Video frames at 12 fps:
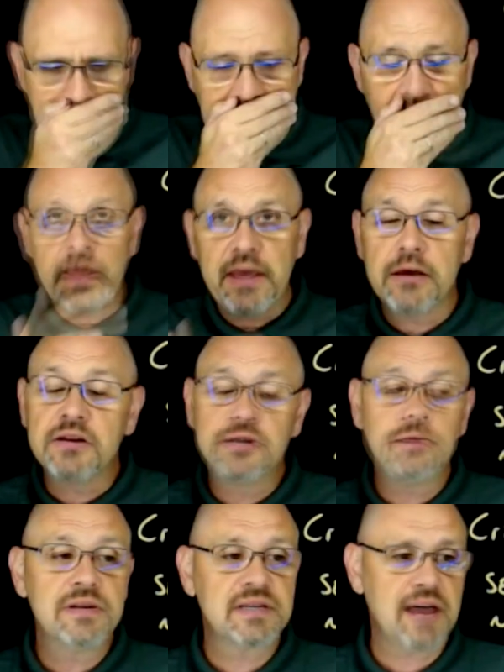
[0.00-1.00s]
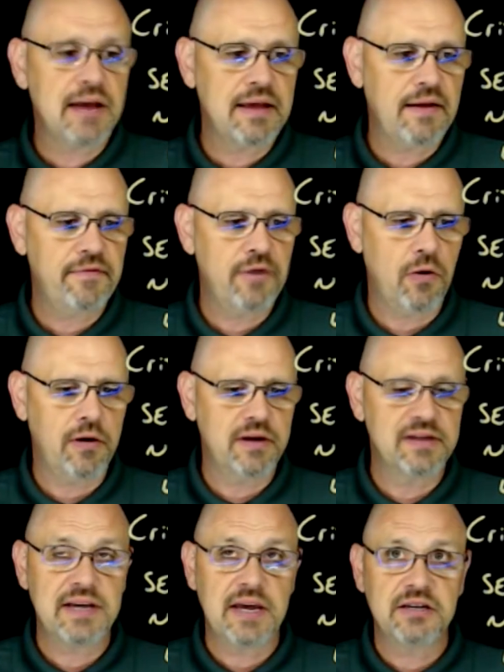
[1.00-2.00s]
because you decide that for your
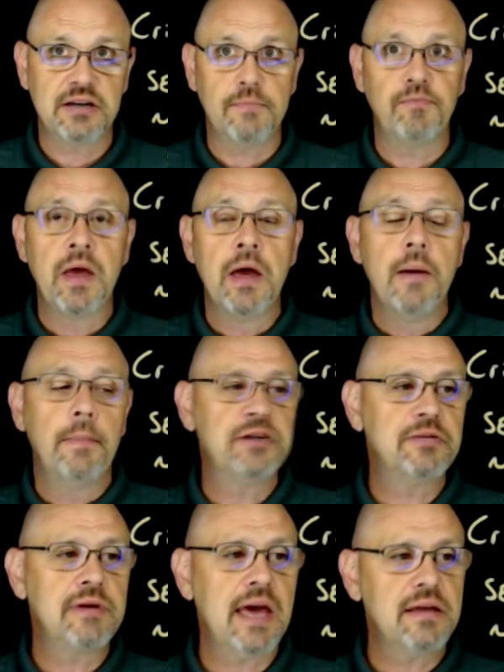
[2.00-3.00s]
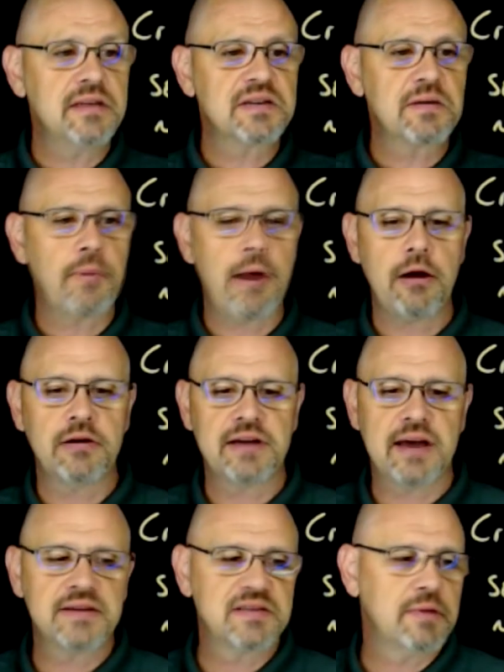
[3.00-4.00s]
organization. But you give this and
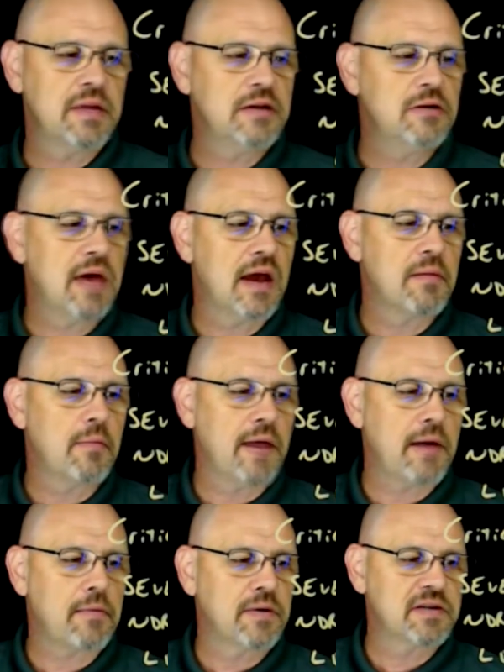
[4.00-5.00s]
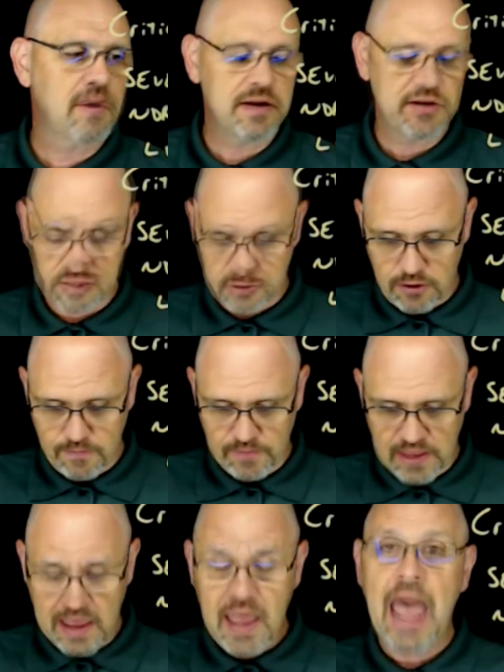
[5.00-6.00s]
prioritize them, and then you get them on that risk register.
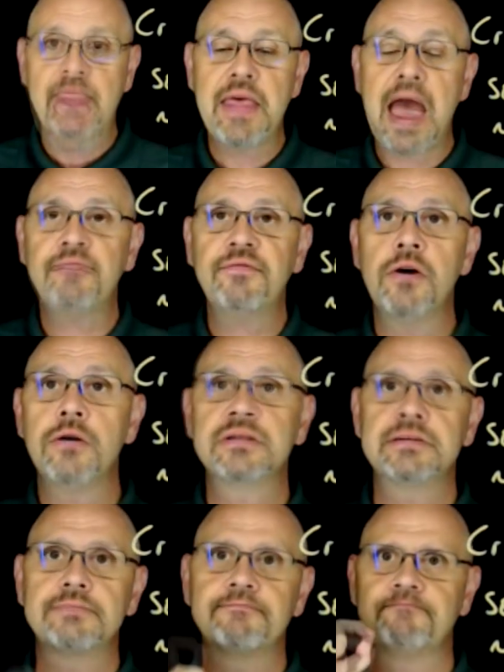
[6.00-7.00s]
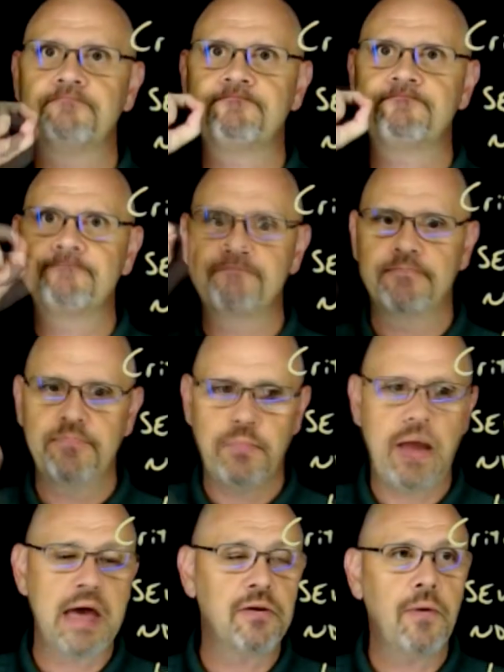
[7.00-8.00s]
And that, folks,
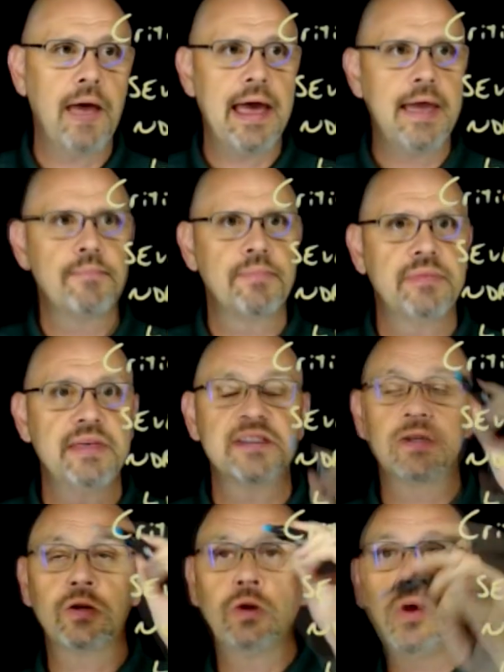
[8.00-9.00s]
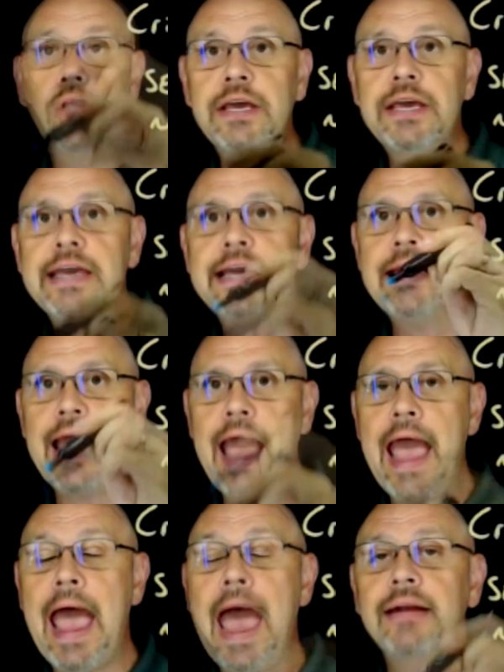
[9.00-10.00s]
by the way, this looking
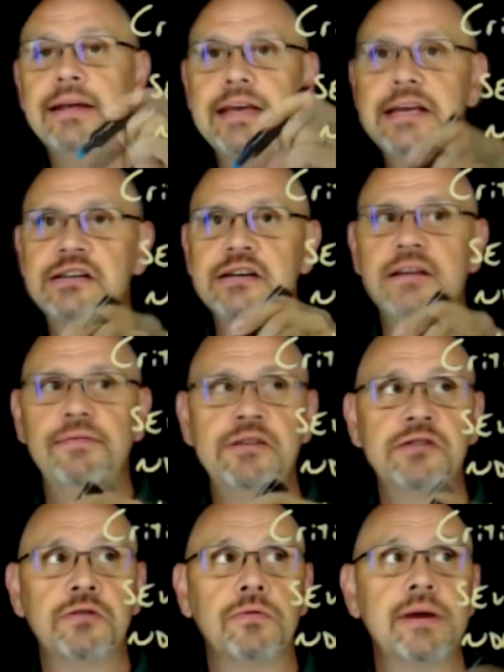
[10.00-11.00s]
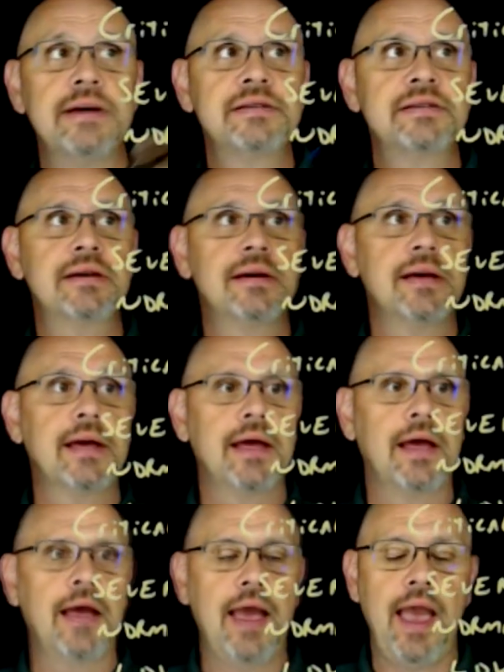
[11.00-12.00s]
at each individual risk
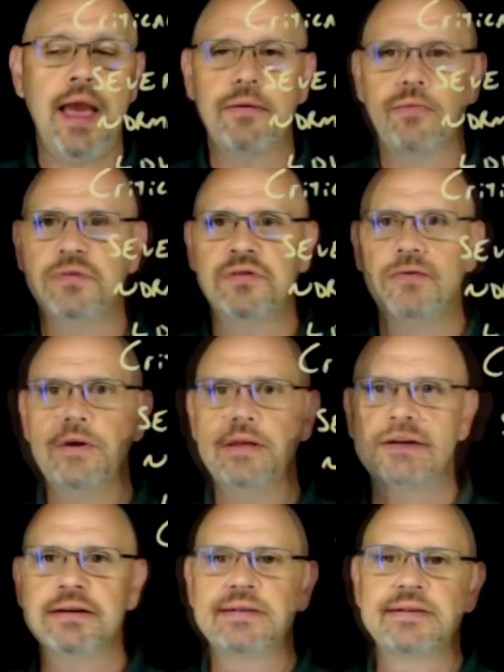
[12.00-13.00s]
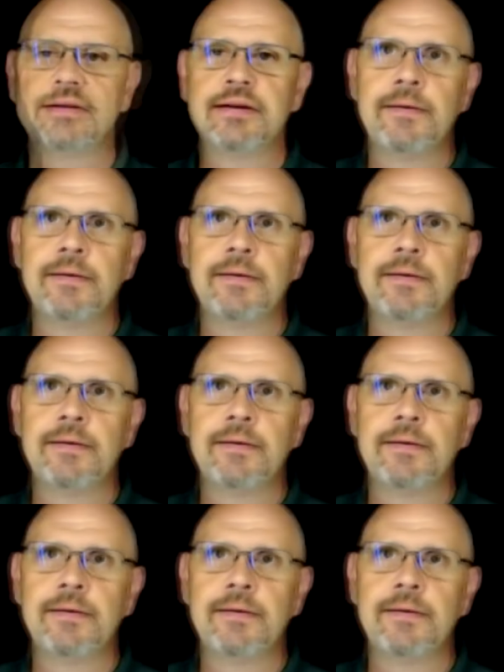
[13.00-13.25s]
and doing this,